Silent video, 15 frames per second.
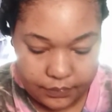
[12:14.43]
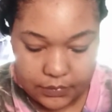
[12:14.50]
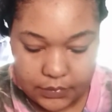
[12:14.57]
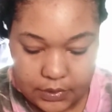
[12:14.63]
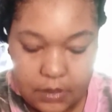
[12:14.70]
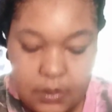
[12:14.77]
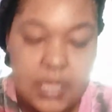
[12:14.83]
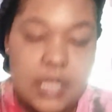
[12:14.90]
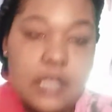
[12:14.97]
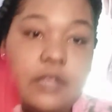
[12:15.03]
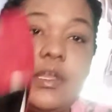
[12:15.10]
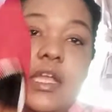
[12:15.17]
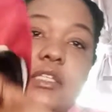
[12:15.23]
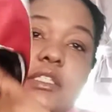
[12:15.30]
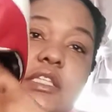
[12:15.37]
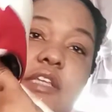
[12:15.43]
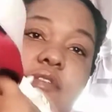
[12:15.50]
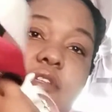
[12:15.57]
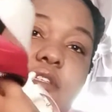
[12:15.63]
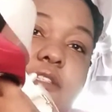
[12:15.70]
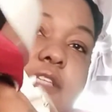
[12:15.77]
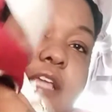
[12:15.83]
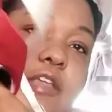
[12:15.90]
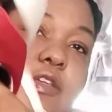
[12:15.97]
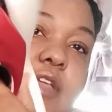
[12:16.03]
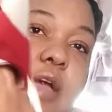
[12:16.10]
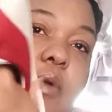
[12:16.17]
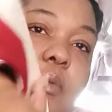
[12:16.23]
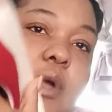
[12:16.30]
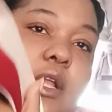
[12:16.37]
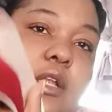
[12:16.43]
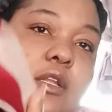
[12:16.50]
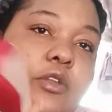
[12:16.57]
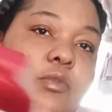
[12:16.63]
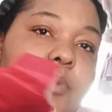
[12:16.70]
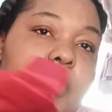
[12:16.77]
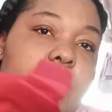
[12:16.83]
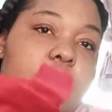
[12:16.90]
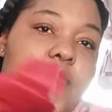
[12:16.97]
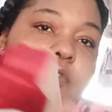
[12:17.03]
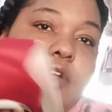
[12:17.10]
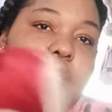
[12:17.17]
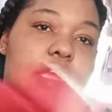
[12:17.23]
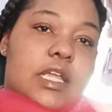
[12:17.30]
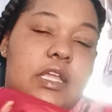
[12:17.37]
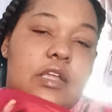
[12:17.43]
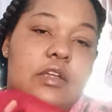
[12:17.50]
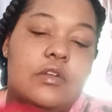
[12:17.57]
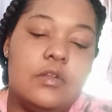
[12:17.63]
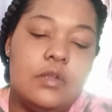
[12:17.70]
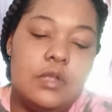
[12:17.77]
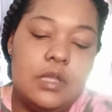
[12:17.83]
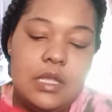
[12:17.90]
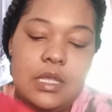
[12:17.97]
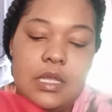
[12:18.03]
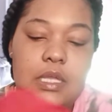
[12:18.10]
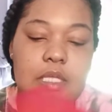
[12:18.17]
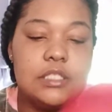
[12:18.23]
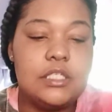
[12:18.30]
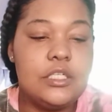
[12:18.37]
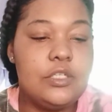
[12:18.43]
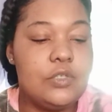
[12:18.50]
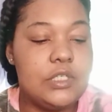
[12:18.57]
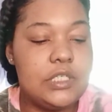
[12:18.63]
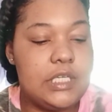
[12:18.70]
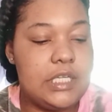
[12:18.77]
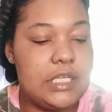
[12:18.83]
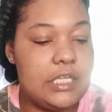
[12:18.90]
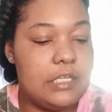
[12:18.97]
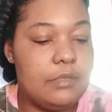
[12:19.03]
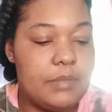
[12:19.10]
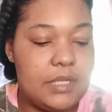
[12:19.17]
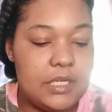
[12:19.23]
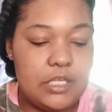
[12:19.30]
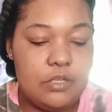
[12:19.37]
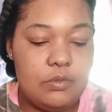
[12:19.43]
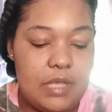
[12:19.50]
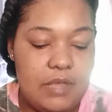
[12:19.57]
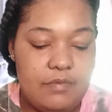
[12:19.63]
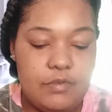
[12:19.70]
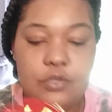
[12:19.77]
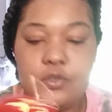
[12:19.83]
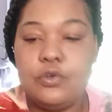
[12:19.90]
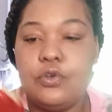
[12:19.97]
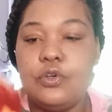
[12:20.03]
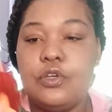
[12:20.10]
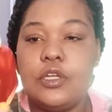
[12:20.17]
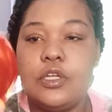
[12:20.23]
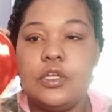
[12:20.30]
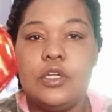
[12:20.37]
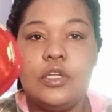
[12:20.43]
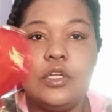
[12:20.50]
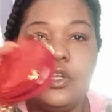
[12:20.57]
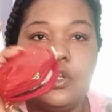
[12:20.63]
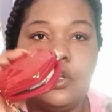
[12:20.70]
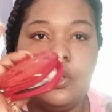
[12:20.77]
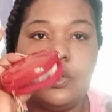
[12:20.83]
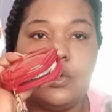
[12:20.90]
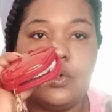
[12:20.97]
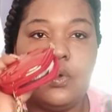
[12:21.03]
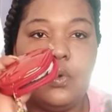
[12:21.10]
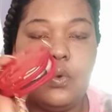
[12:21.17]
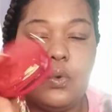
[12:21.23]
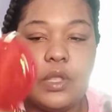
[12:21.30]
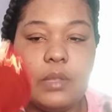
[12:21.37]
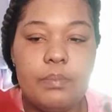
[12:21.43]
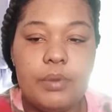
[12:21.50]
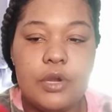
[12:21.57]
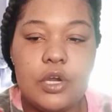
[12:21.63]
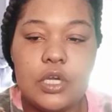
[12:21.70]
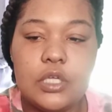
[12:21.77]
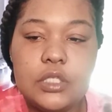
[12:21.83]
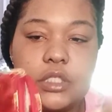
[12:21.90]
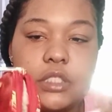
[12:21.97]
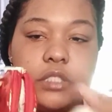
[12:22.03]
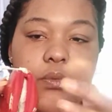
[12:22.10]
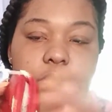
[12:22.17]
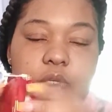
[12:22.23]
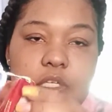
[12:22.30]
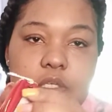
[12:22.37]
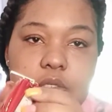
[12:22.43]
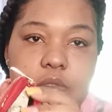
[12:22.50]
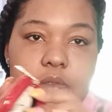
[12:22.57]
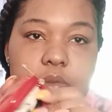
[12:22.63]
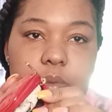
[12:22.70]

Okay, you got stuff inside. You got one little pocket right here. It's a little deep. And then you have a little coin purse as well.